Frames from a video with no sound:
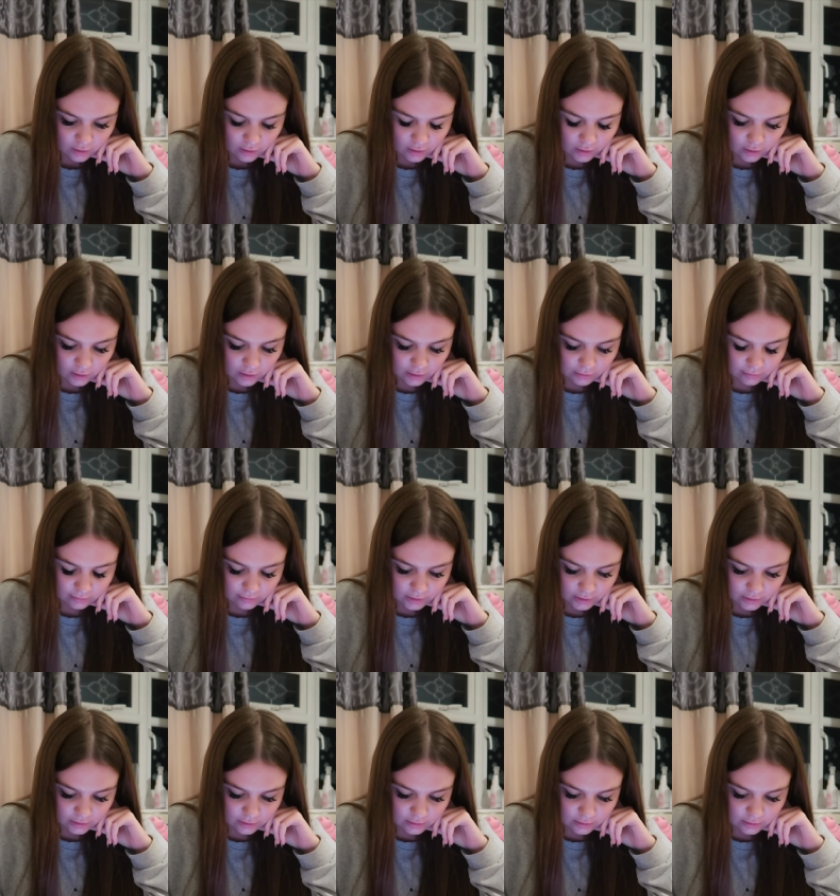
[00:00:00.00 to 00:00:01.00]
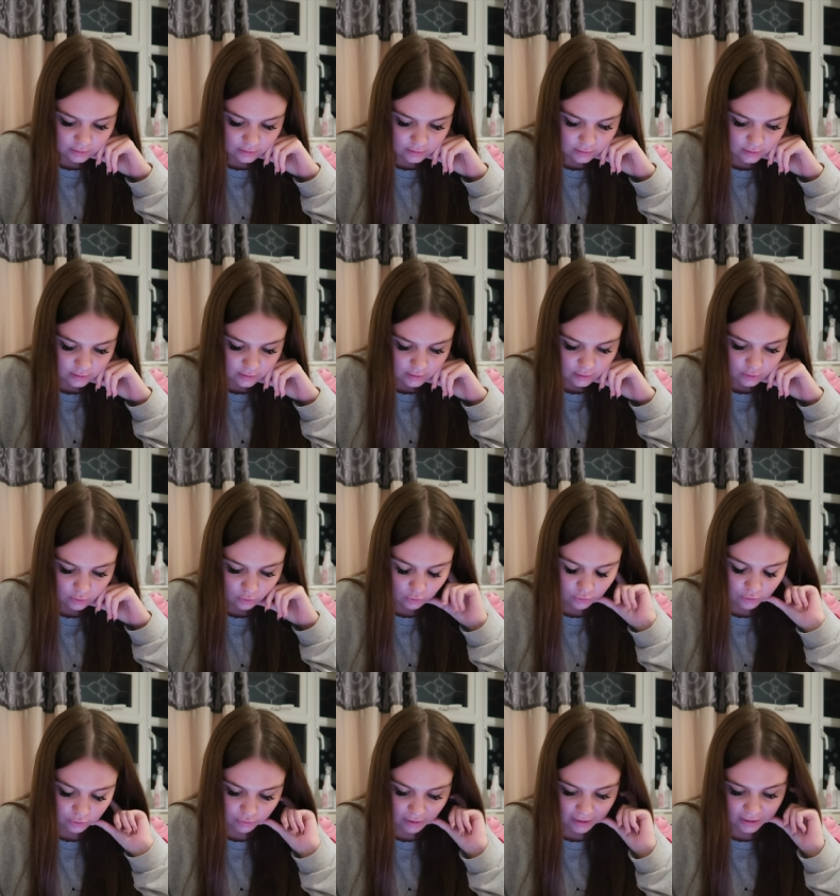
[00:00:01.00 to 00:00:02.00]
Um, or
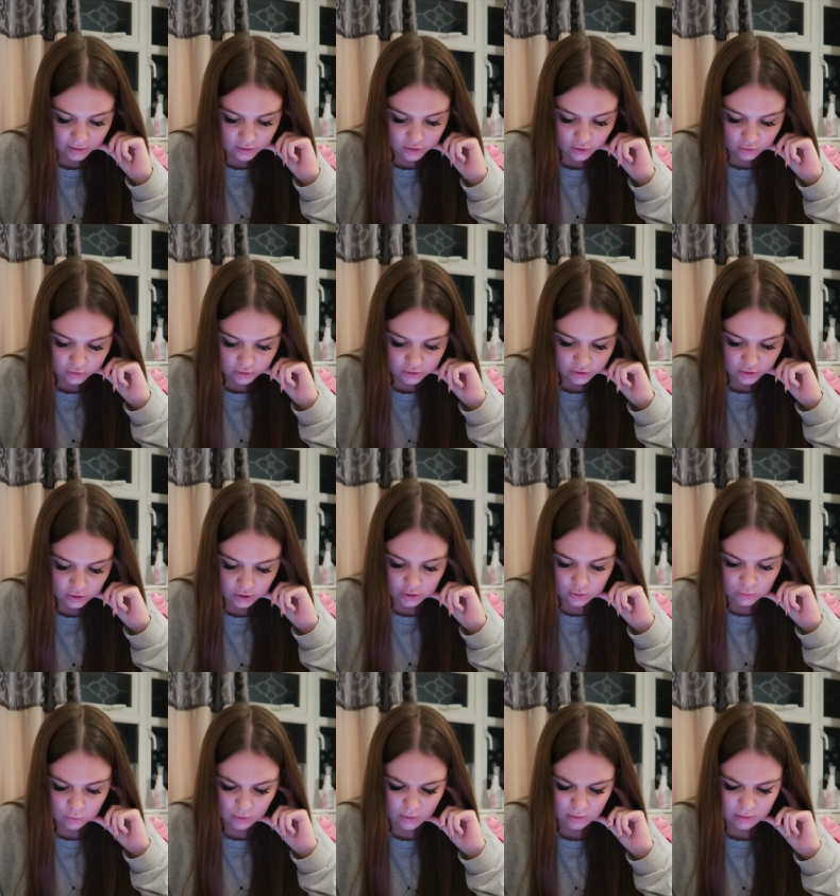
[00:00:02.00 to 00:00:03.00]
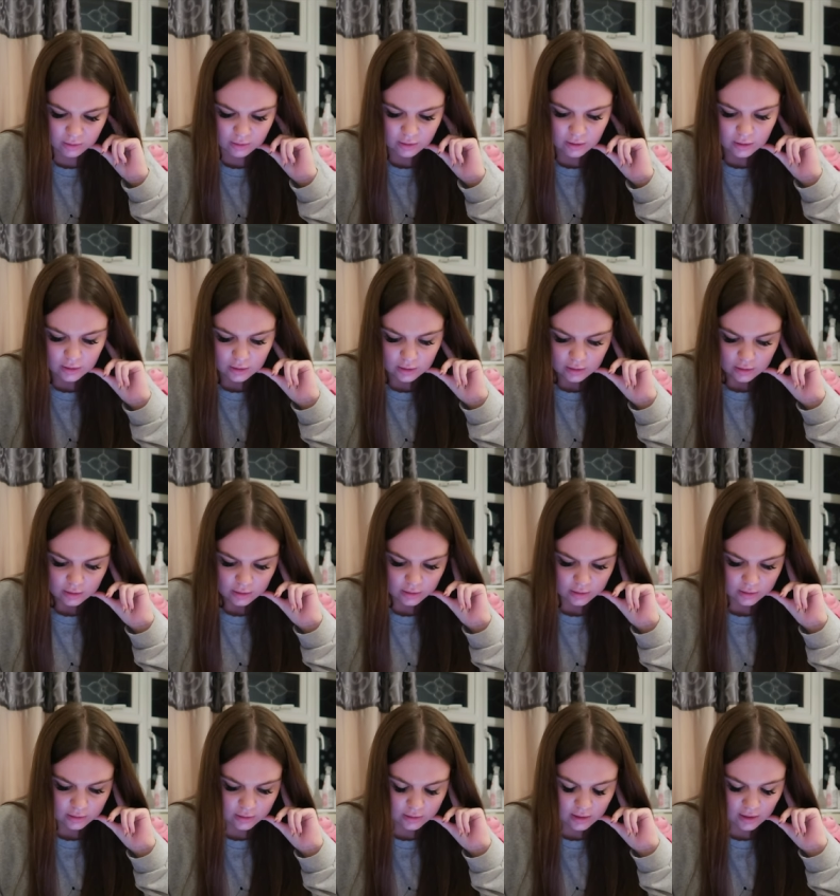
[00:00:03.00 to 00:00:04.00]
the ring toss is a good one.
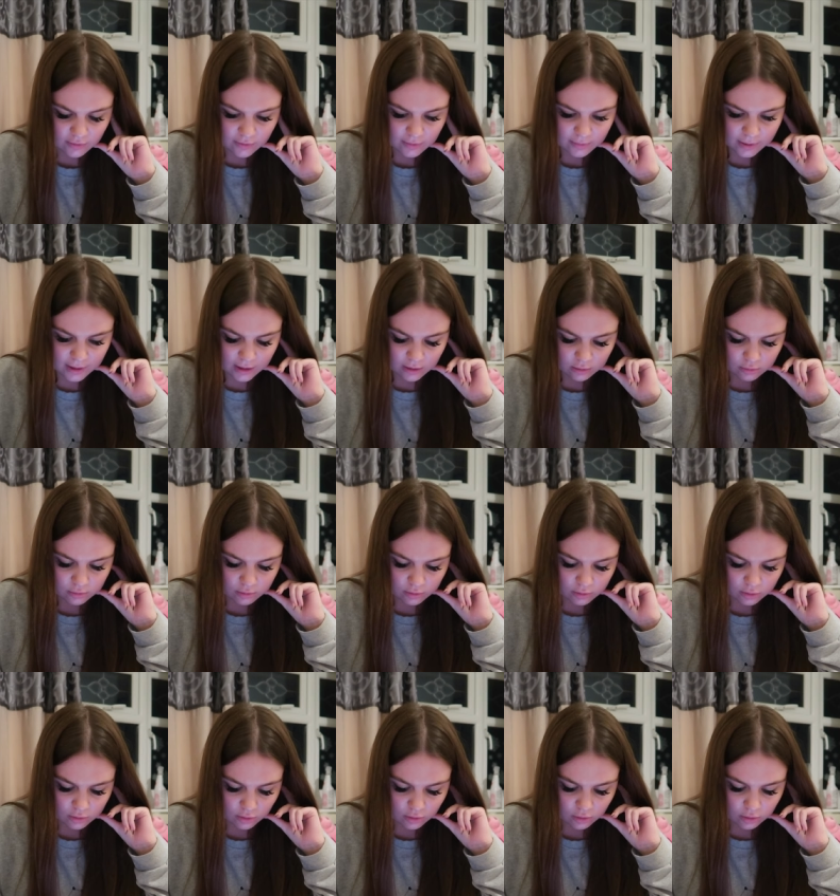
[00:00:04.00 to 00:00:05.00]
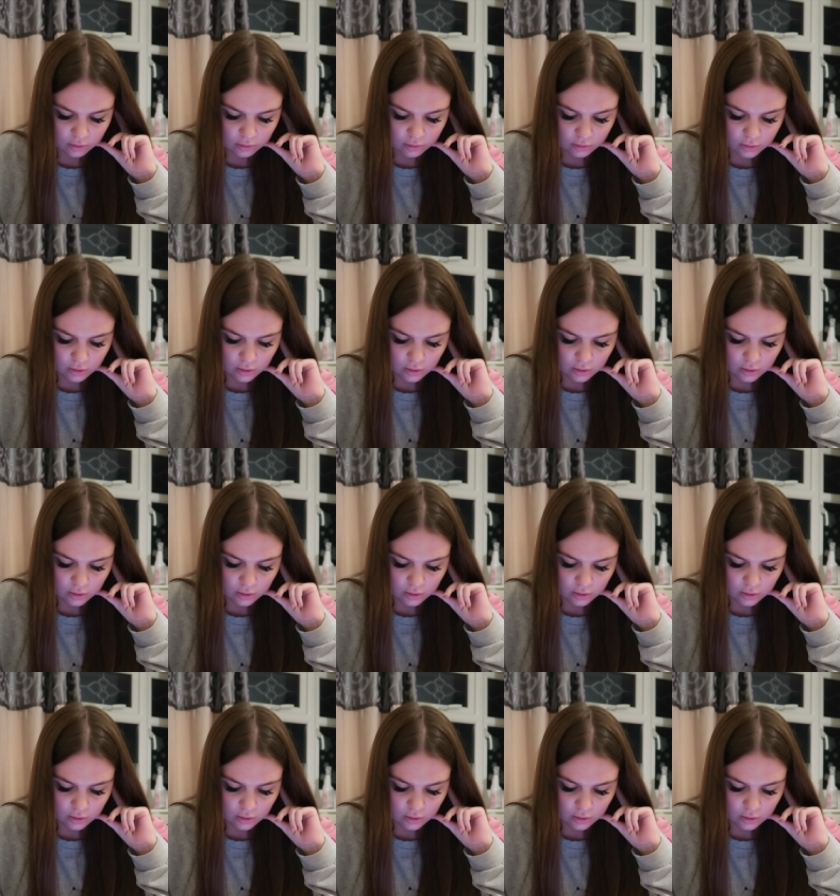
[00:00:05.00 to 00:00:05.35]
Seven pounds though.